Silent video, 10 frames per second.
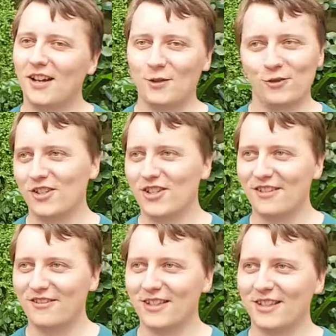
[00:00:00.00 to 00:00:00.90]
I couldn't
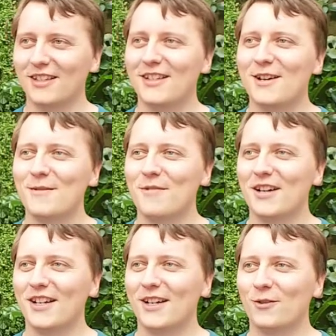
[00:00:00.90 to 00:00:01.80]
achieve it,
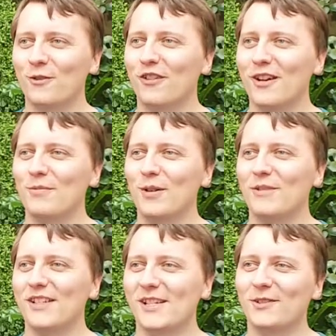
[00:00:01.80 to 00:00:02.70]
but I could find
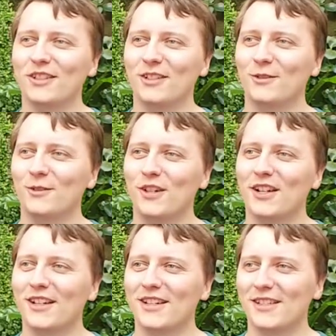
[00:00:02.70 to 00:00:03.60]
people that will do
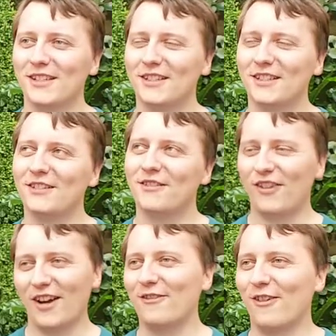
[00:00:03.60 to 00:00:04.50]
the
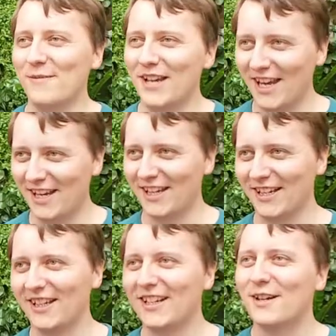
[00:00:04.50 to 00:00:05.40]
fight for me
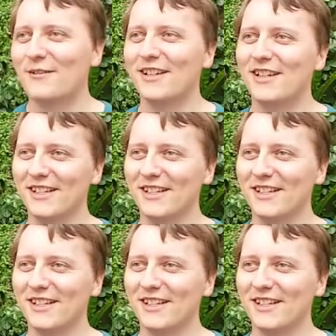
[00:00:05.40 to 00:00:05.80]
when I